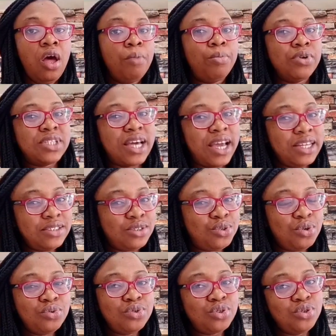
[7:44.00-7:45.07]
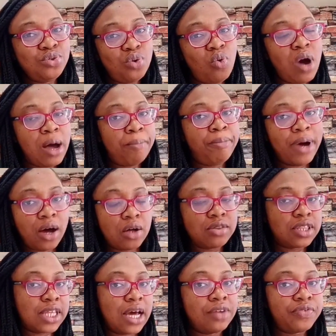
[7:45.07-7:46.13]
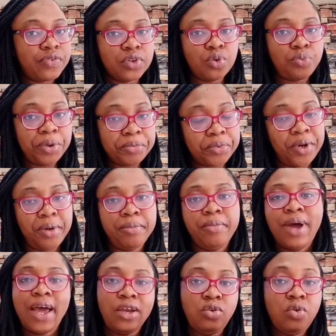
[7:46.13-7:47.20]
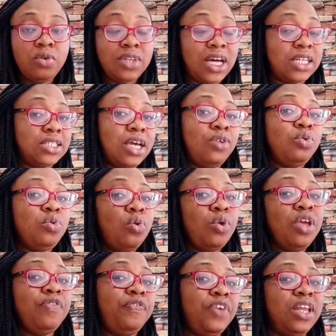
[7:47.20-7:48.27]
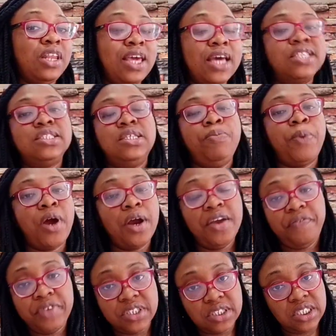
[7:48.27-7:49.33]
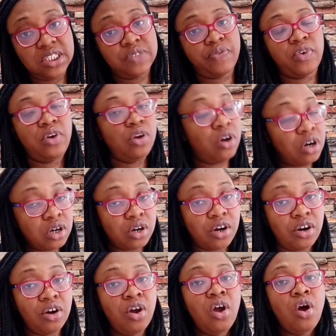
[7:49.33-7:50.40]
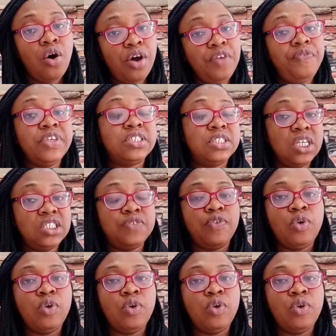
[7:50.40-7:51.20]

But I don't know about that for the whipped cream. I don't know if it gets deeper, if it stays for longer, or if it stays for